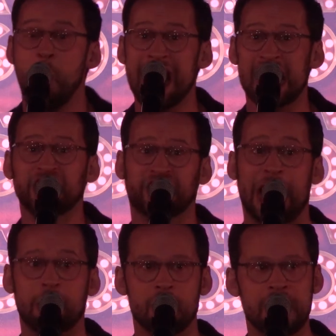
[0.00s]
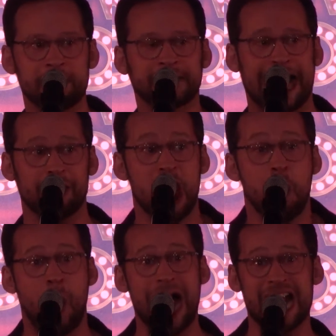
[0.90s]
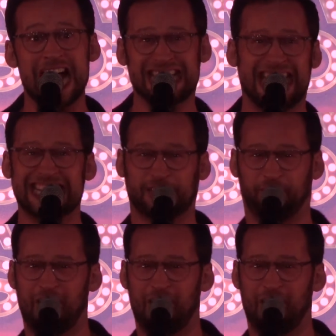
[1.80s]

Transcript: Why not shout our names out? Why not kiss?